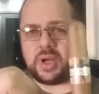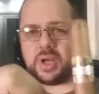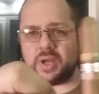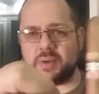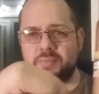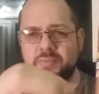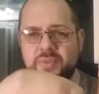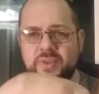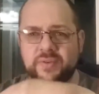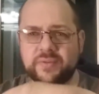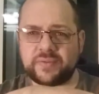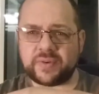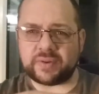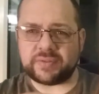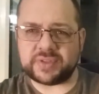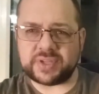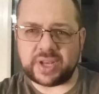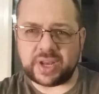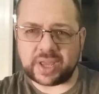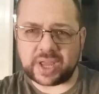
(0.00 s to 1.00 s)

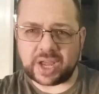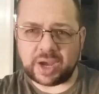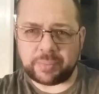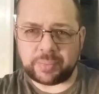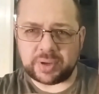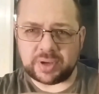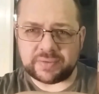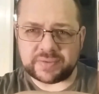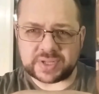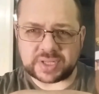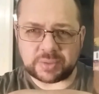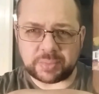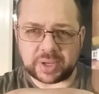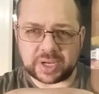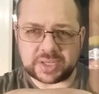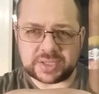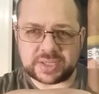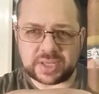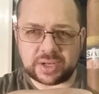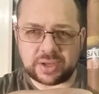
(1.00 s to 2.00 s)
I've seen a couple of
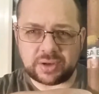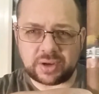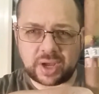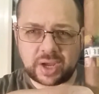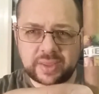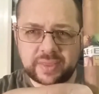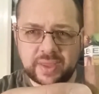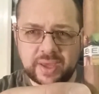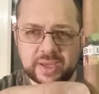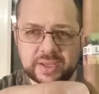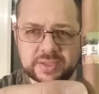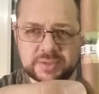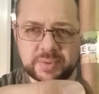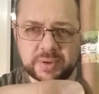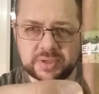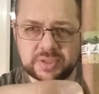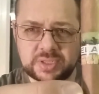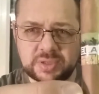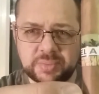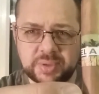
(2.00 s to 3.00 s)
Isabellas that look like they're
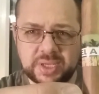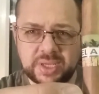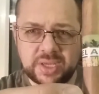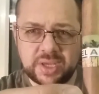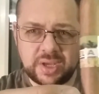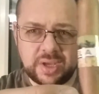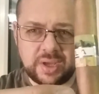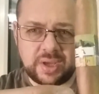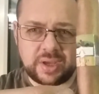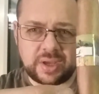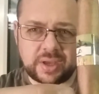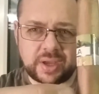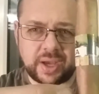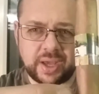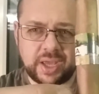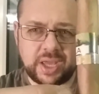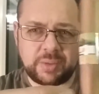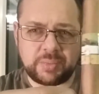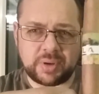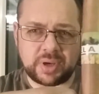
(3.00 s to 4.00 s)
supposed to be
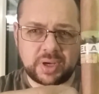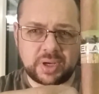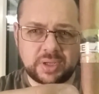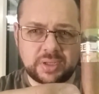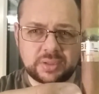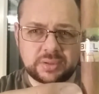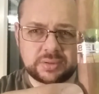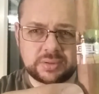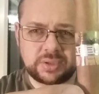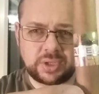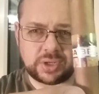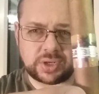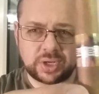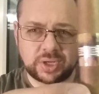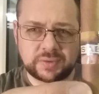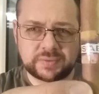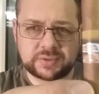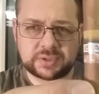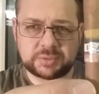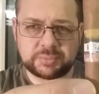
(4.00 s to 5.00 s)
Cohiba
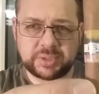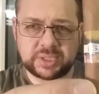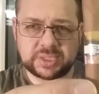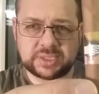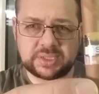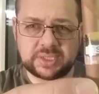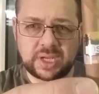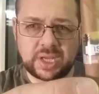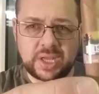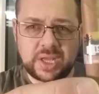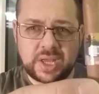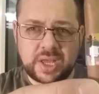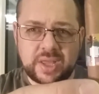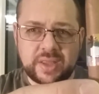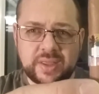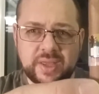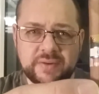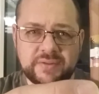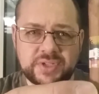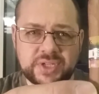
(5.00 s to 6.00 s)
knockoffs, but
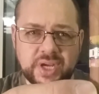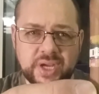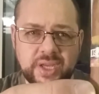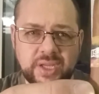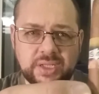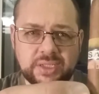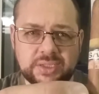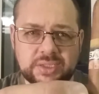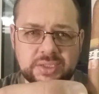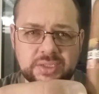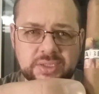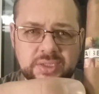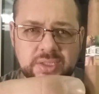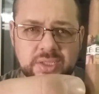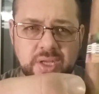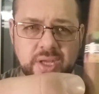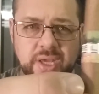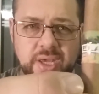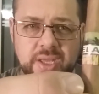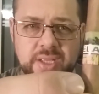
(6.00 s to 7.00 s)
they've changed.
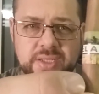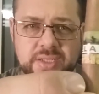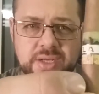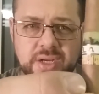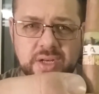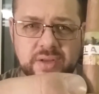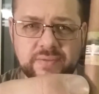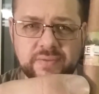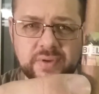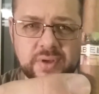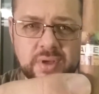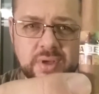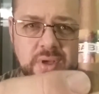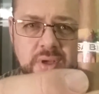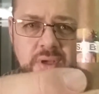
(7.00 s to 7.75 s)
It's kind of